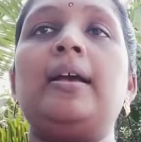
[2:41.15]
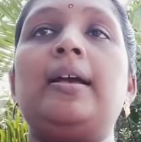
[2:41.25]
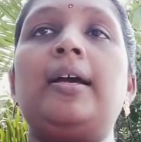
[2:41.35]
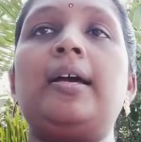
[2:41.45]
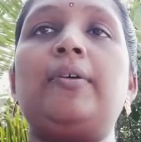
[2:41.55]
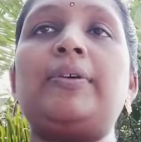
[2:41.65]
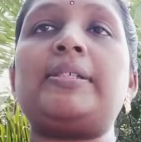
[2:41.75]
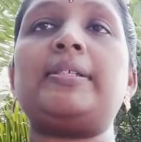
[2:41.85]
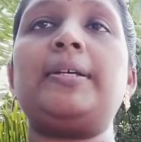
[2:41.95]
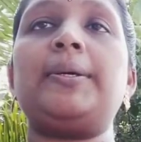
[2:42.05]

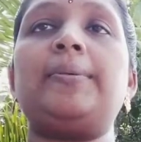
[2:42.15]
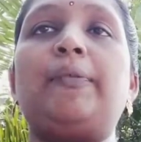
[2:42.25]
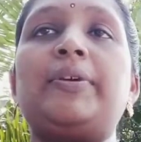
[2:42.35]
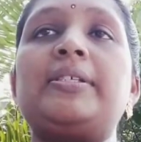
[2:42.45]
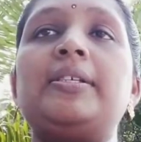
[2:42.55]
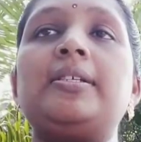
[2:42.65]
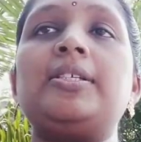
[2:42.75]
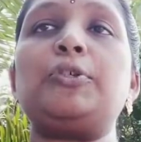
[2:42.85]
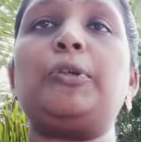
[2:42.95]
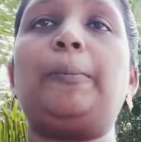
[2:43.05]
The facilities
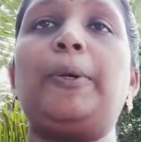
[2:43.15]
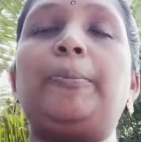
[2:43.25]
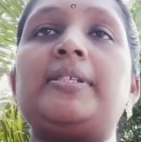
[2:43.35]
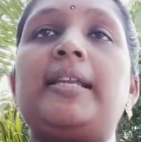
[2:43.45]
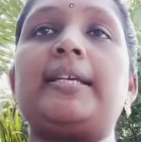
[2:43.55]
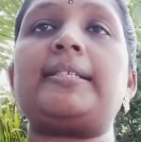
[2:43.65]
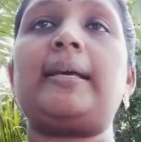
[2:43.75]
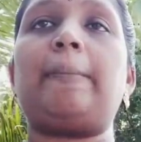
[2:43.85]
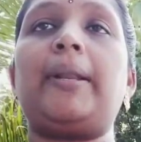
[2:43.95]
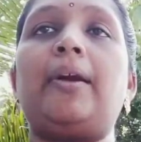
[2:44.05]
to the pupils, like
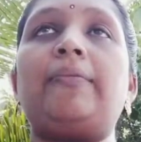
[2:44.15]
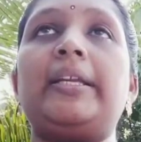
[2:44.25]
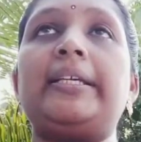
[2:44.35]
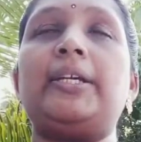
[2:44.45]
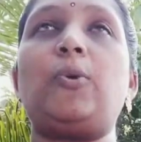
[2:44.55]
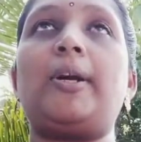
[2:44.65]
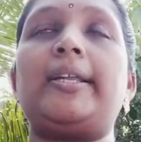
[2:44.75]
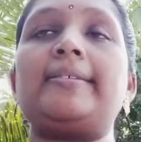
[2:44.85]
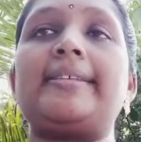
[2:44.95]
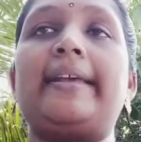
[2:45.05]
supply of drinking
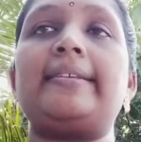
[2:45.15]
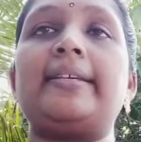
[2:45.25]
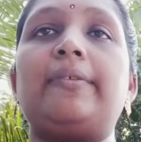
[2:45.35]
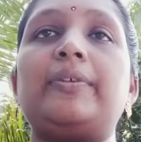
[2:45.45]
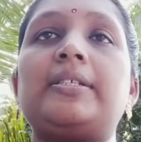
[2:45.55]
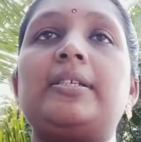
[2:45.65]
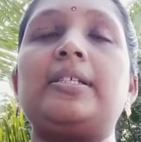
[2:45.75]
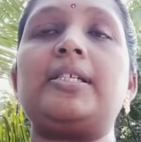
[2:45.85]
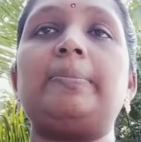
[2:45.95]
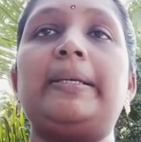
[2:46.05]
water, sanitary
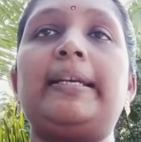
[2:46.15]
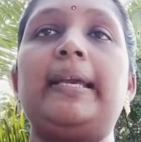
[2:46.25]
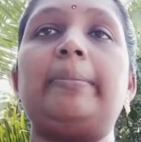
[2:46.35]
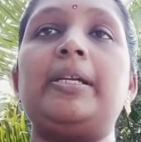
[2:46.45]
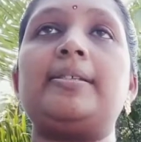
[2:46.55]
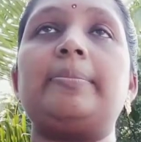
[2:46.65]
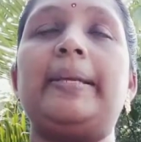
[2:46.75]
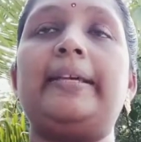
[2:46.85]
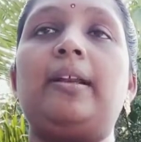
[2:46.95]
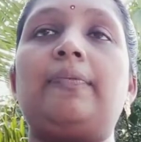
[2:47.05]
facilities, midday meals,
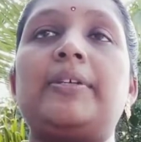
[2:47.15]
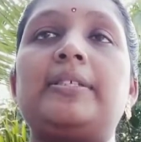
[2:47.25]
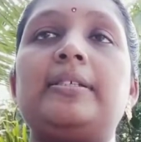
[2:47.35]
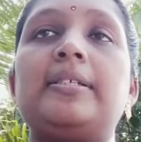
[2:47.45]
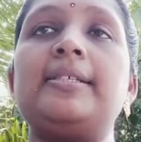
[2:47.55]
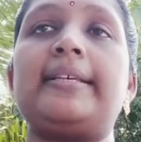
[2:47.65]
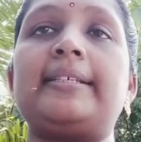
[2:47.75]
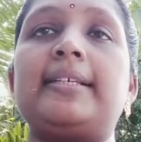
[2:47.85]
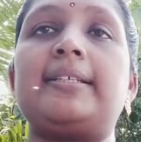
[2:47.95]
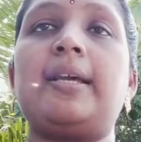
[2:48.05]
medical facilities,
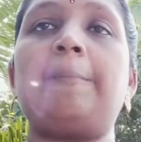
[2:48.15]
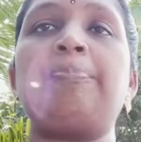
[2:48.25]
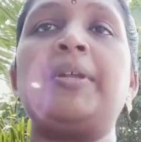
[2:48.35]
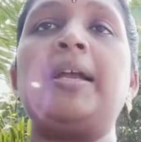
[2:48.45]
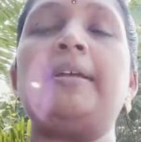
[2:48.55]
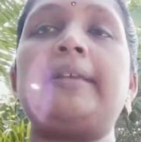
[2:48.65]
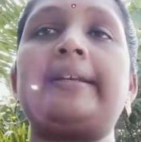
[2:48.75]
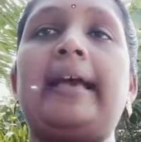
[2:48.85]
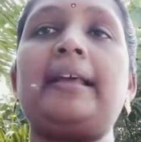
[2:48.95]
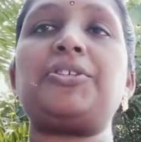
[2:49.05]
etc. Then
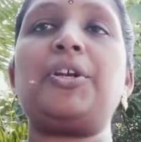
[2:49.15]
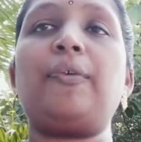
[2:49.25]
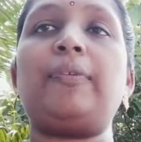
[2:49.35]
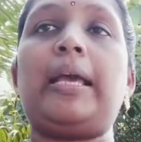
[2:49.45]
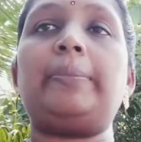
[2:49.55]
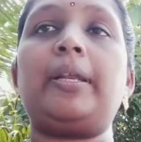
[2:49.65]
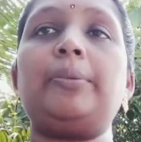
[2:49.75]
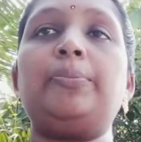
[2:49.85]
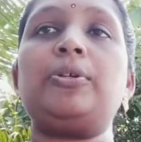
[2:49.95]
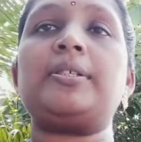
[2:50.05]
collection of library
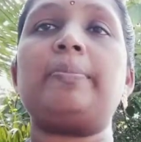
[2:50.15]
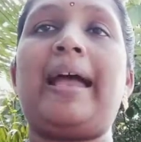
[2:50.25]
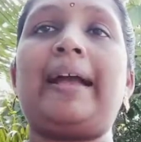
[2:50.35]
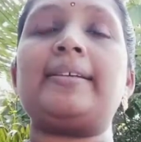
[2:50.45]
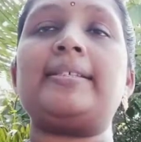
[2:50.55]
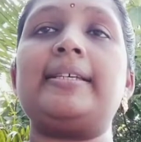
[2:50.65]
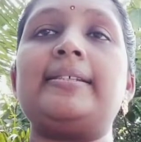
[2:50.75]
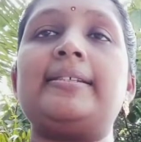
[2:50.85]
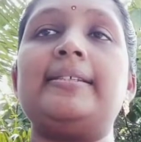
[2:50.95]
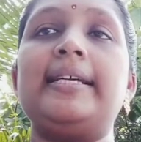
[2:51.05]
books,
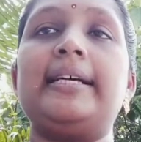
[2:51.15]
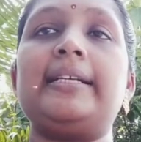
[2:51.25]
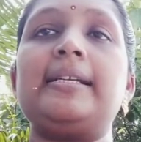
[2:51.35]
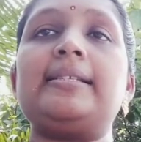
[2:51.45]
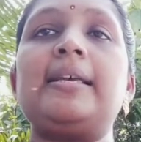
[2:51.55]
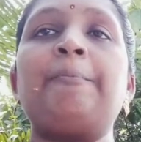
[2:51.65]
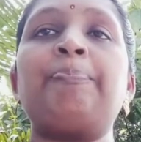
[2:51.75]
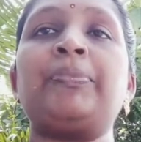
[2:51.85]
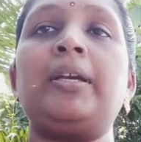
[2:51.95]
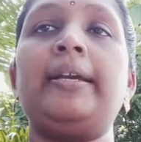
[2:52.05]
magazines, journals,
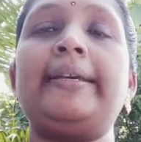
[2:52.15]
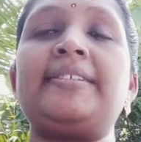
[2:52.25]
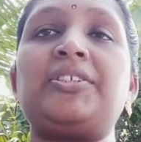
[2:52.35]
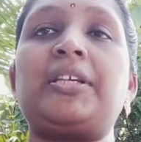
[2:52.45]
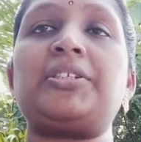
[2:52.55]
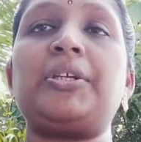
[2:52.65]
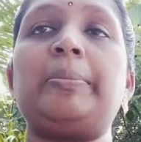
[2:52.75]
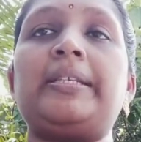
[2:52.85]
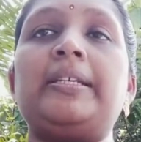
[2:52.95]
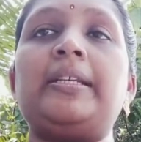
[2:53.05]
instruction
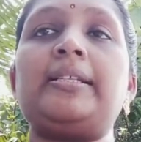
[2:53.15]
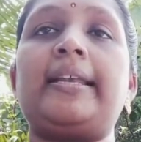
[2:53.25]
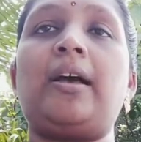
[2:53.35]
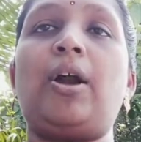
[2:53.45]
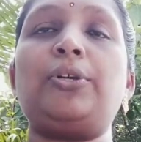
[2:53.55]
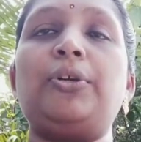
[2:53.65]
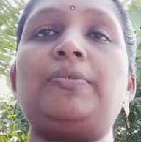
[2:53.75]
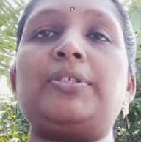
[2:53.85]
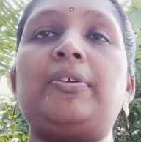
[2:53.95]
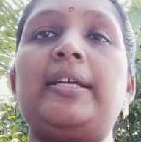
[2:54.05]
materials and audio
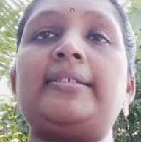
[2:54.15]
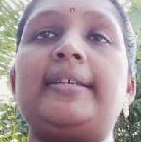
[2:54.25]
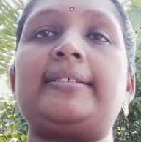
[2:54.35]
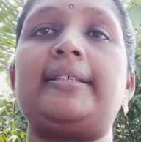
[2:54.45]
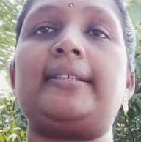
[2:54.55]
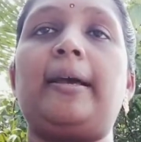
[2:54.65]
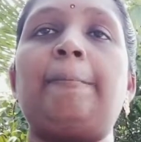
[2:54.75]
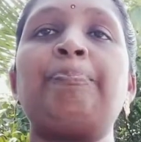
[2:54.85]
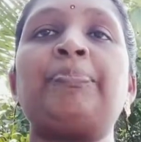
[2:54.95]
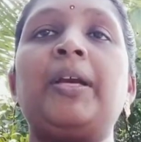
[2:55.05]
visual aids,
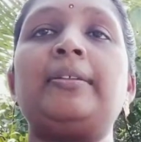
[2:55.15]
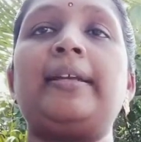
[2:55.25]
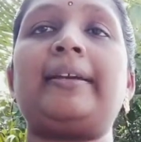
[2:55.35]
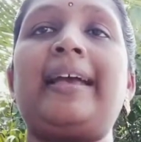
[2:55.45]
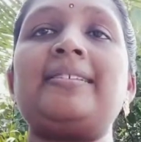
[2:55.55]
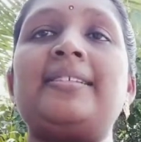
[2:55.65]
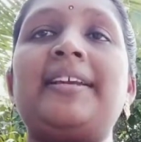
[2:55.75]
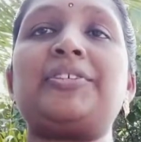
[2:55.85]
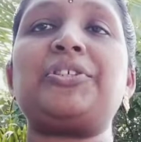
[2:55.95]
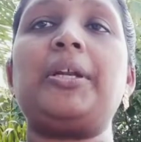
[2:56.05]
etc. Then
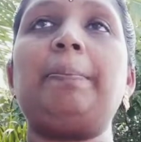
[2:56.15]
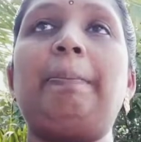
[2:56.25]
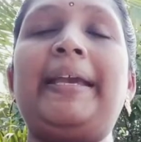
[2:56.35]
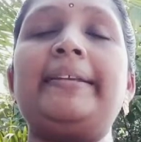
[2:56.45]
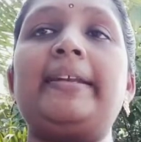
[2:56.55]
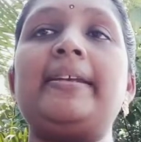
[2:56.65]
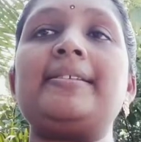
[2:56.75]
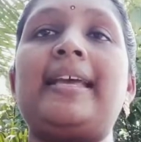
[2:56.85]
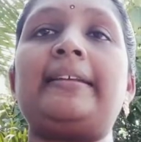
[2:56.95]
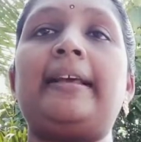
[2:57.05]
construction,
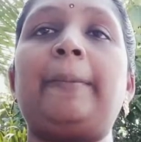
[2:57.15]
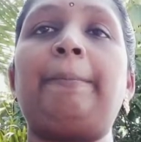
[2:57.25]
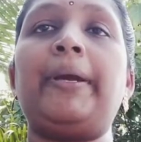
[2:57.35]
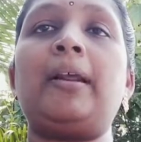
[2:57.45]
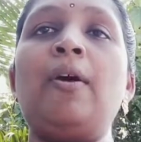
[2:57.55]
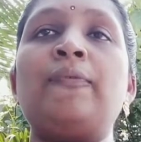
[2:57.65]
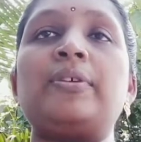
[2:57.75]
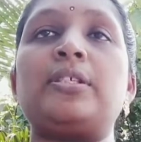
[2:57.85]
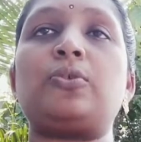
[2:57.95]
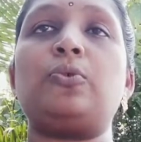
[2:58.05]
maintenance and repair of
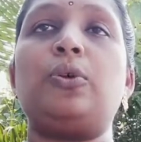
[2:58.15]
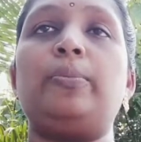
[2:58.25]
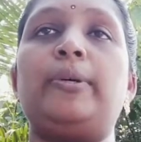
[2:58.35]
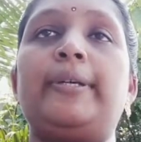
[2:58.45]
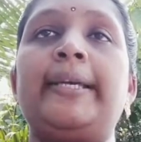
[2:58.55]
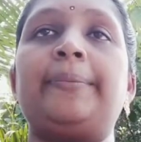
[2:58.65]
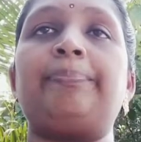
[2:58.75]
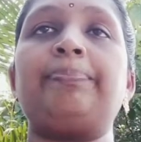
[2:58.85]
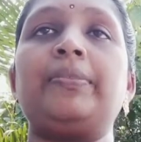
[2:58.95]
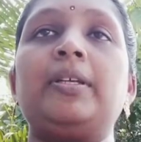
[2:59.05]
school building.
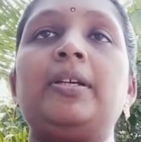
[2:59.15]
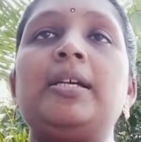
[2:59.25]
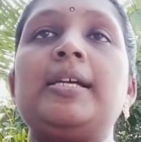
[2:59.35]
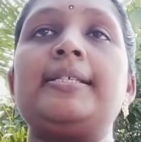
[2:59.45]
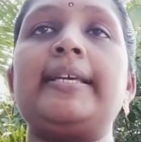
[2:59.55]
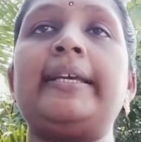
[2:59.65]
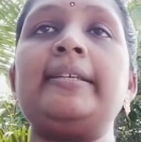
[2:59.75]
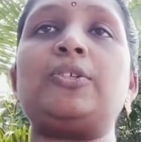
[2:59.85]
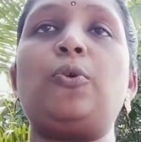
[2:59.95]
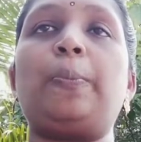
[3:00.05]

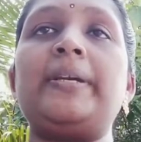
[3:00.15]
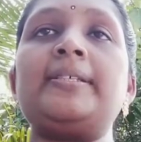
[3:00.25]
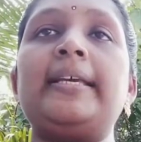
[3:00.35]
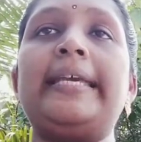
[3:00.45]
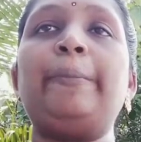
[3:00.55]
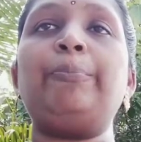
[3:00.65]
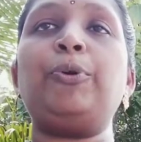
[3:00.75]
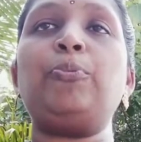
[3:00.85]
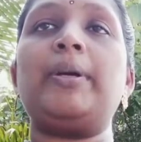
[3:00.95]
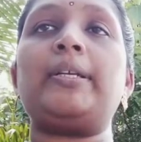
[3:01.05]
Second scope is
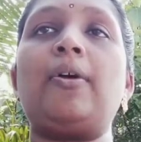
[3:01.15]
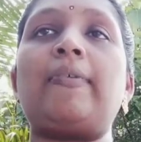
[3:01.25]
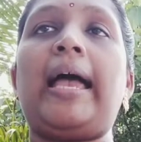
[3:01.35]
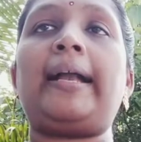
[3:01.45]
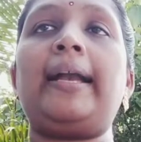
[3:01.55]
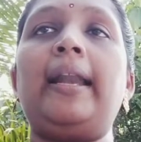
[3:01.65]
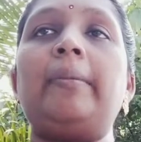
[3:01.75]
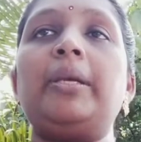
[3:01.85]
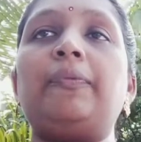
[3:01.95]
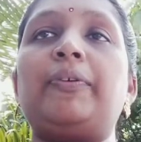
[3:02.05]
improvement of
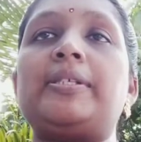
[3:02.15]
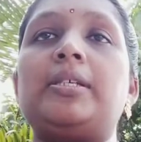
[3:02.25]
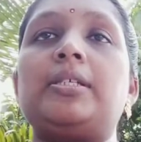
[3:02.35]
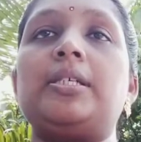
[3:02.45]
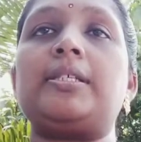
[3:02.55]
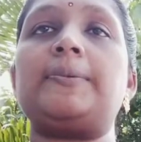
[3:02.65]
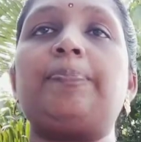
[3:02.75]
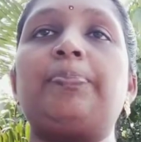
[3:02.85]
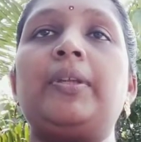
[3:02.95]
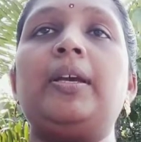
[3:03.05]
academic facilities.
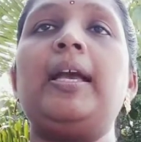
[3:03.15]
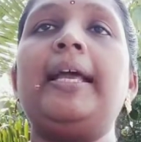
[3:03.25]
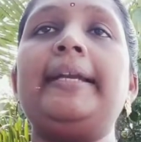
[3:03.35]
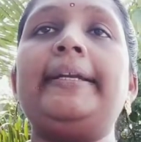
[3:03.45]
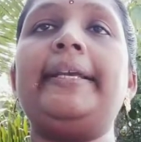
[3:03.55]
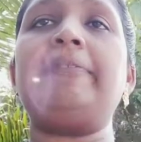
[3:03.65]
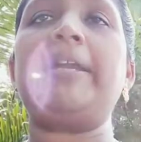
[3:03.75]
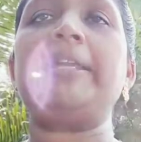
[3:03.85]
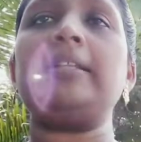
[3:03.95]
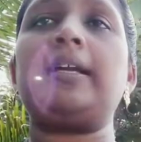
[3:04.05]

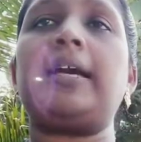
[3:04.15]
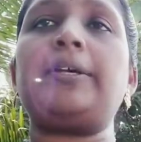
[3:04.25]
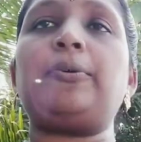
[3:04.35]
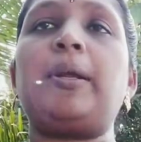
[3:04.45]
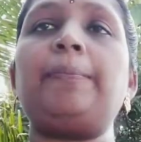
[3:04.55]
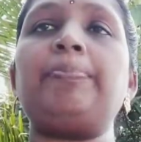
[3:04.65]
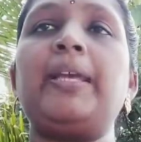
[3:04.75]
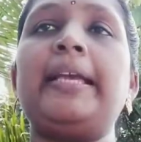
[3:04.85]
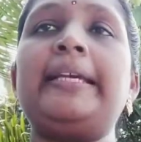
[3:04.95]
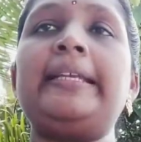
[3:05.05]
Dividing the curriculum
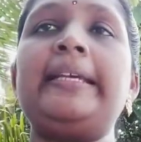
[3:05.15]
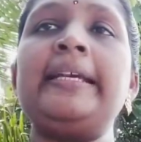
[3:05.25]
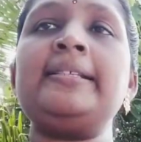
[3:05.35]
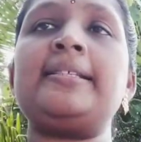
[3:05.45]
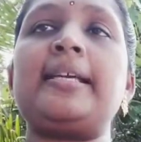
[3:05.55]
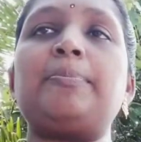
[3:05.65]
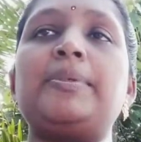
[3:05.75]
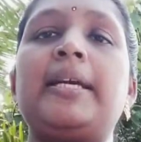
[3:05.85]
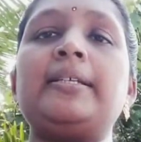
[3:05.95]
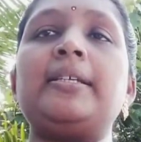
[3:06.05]
in each
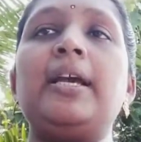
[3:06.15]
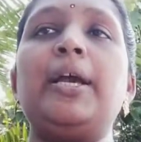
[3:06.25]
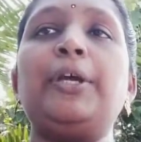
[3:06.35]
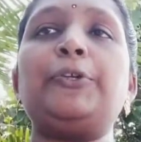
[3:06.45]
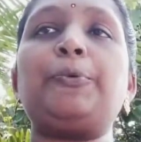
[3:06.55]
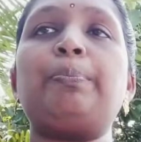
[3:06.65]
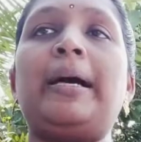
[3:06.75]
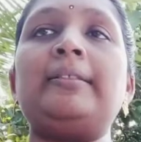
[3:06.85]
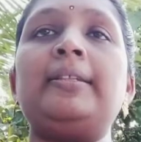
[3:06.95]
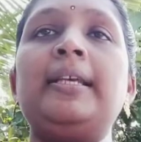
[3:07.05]
subject into
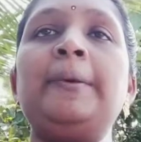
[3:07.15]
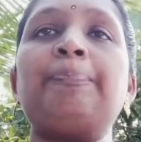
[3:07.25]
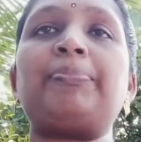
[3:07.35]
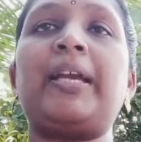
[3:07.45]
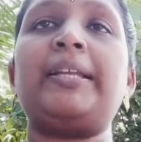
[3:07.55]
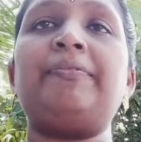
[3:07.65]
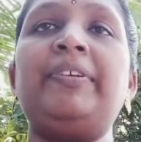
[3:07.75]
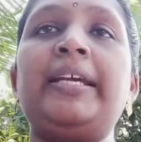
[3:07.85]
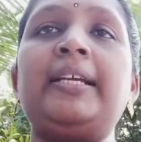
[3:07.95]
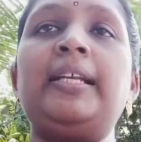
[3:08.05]
monthly and
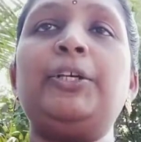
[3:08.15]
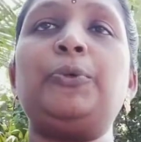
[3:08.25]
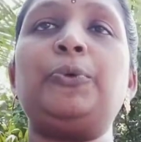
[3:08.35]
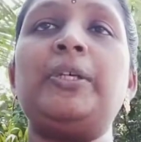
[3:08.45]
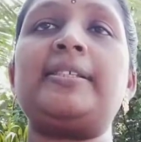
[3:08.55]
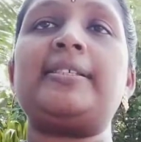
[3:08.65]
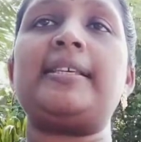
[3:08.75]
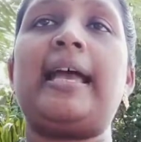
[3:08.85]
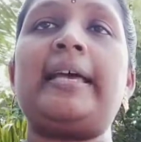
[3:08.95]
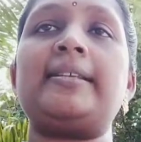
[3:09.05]
weekly units
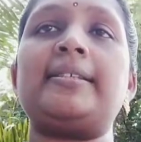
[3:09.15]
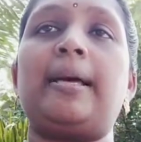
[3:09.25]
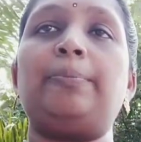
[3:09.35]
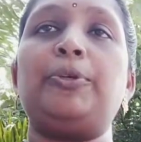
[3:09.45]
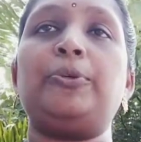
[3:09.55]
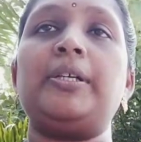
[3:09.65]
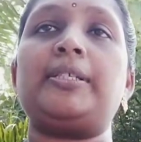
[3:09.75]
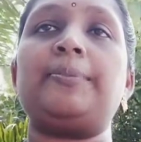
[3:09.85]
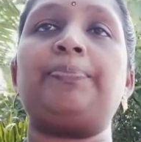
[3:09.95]
and subunits.